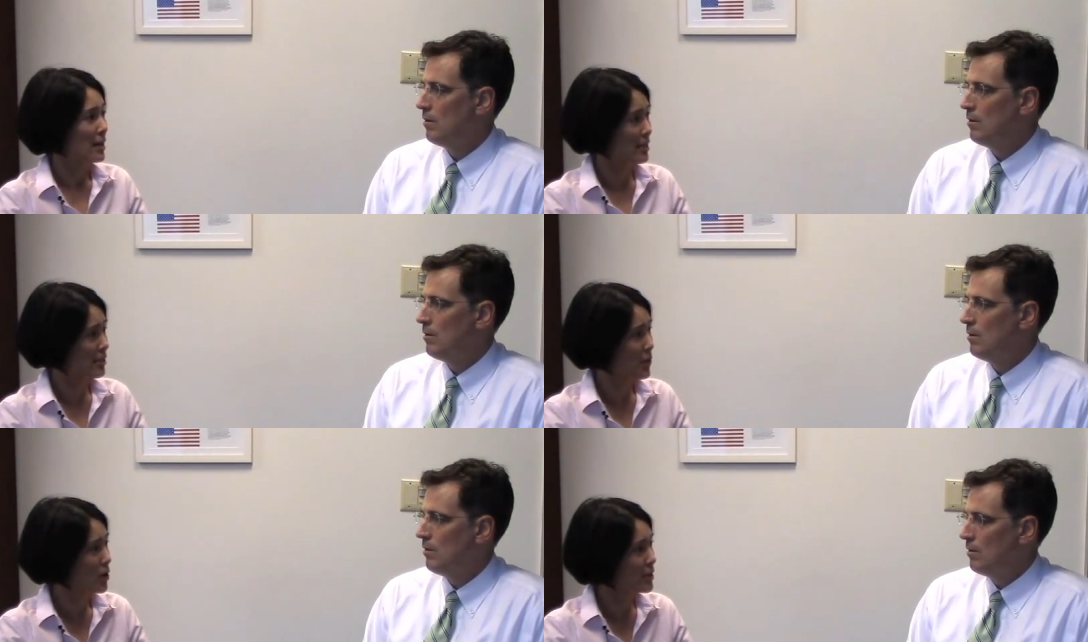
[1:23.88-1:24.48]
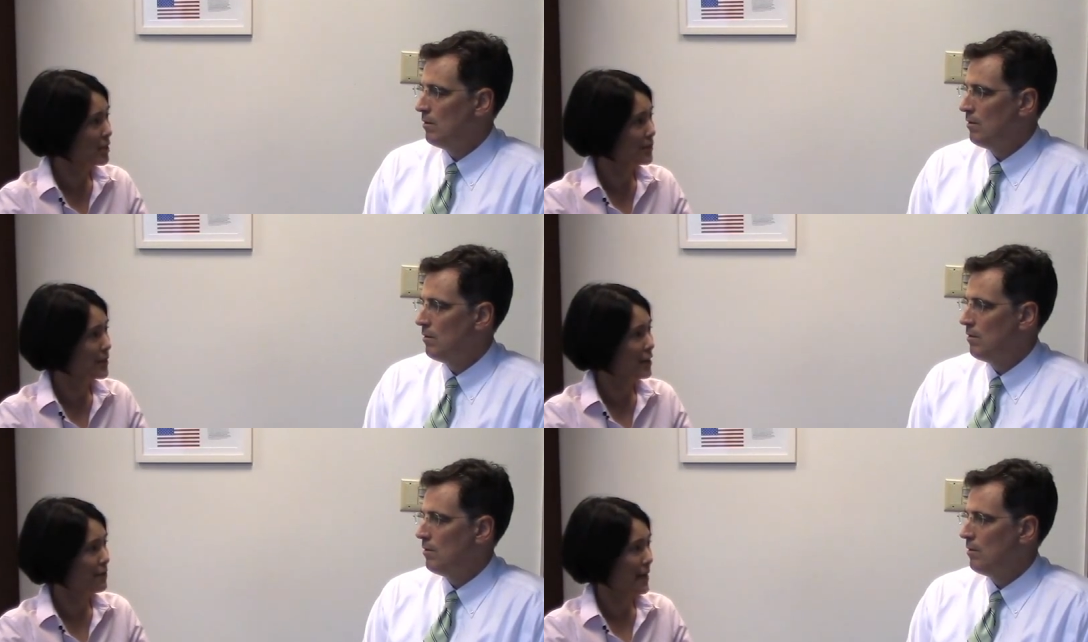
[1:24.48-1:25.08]
Speaker 1: a small
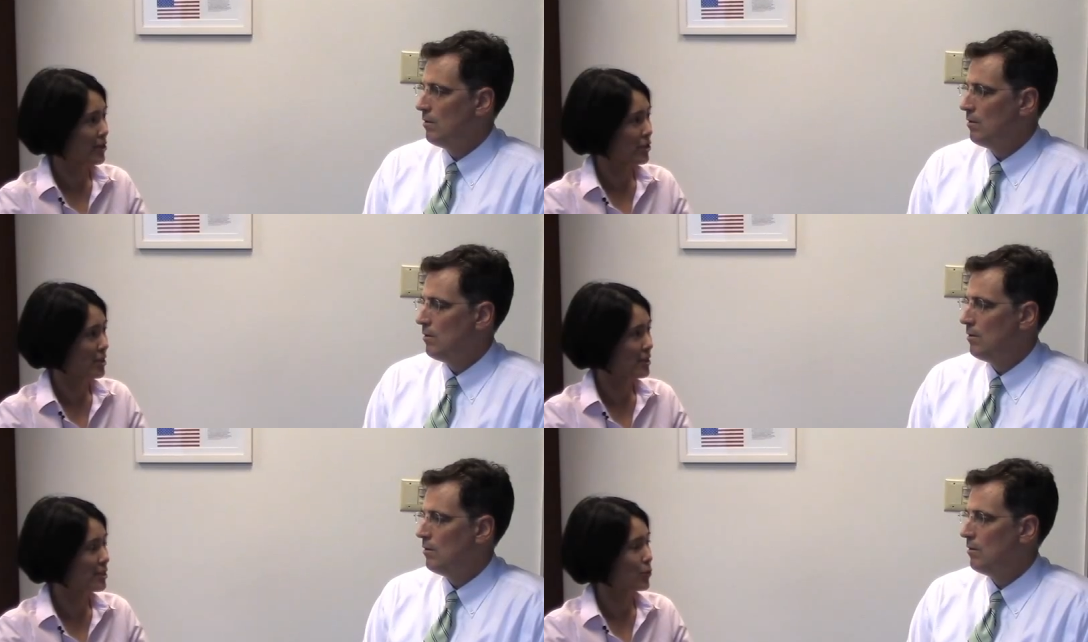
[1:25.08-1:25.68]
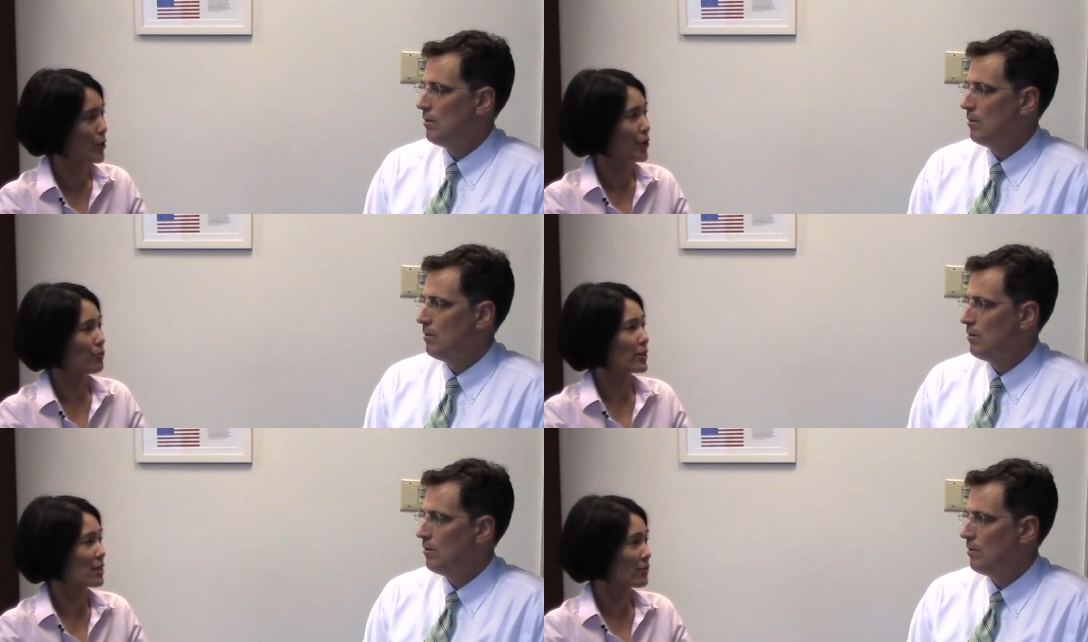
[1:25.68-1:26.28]
subset of patients with
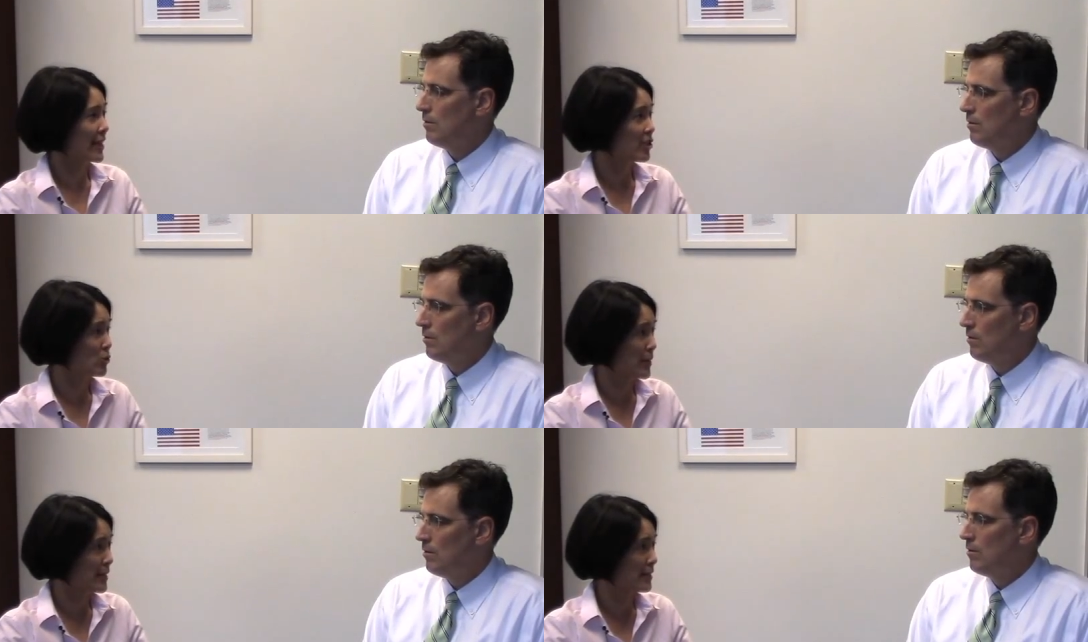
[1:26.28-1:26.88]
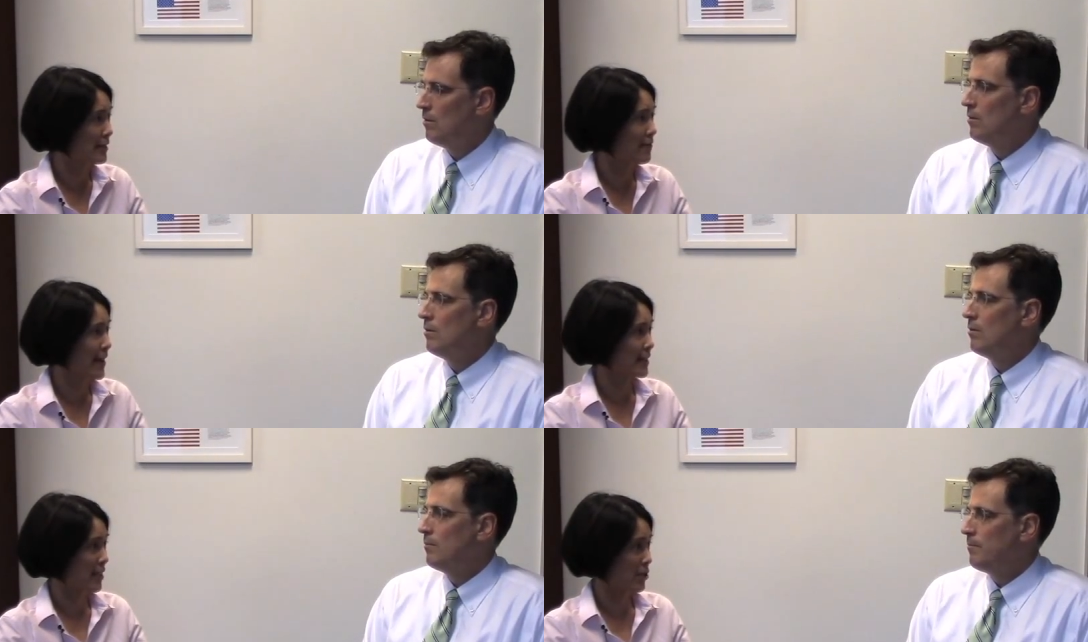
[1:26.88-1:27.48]
rearrangements
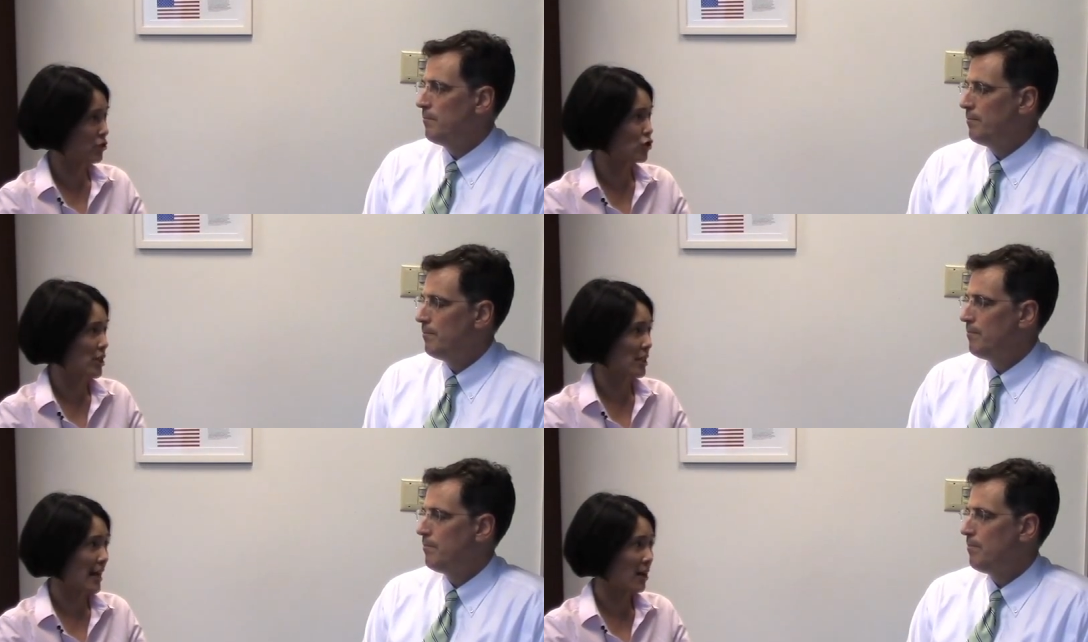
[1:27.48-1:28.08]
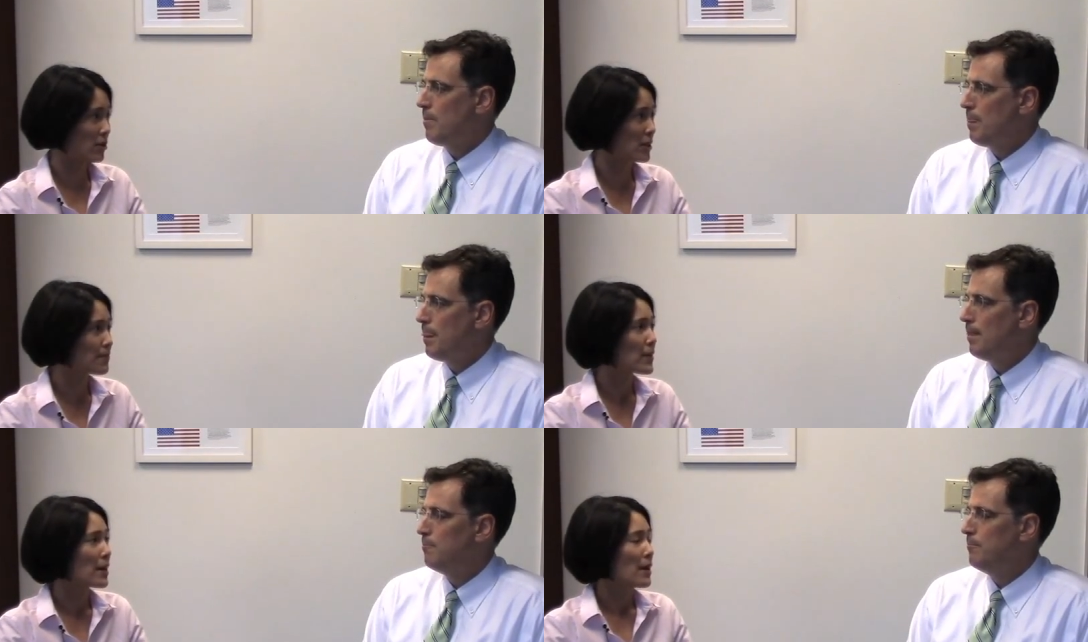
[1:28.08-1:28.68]
affecting this gene ALK,
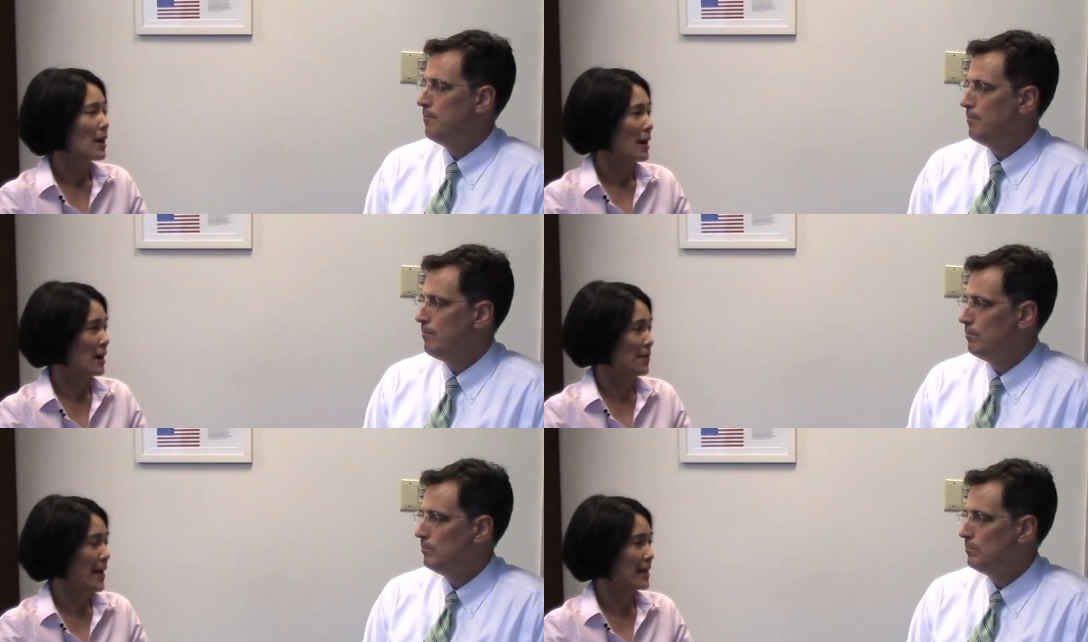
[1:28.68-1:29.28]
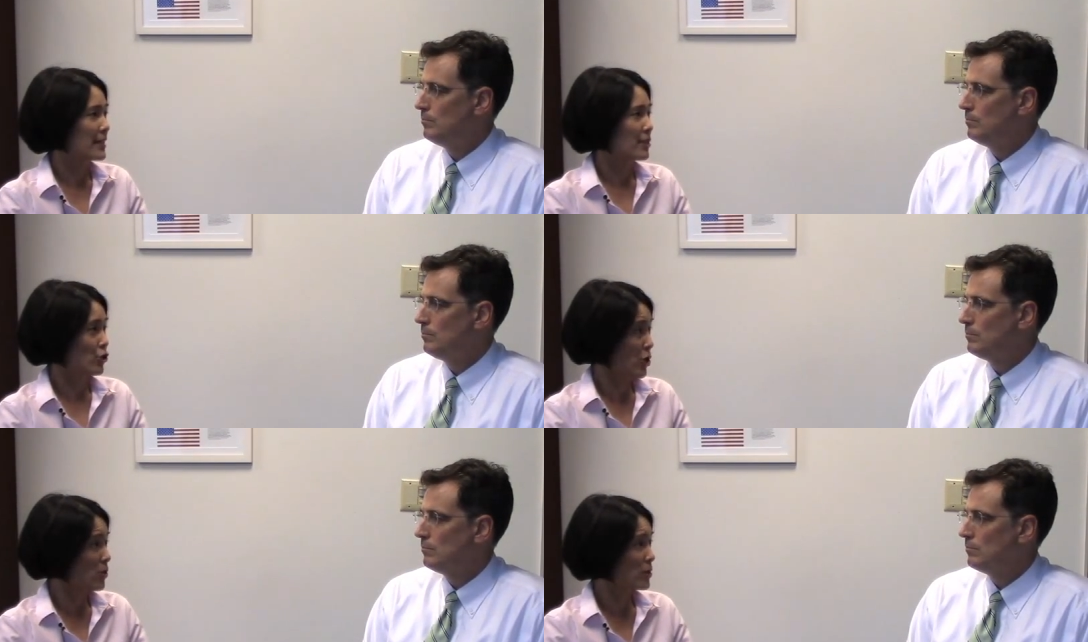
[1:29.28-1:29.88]
mm -hmm. um, and
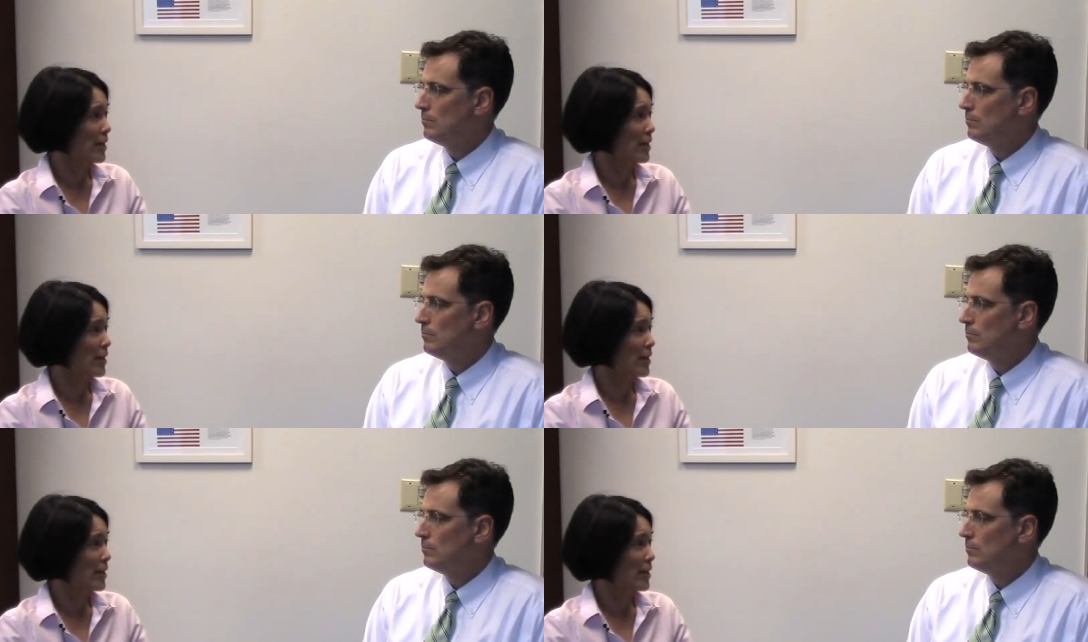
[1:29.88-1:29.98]
showed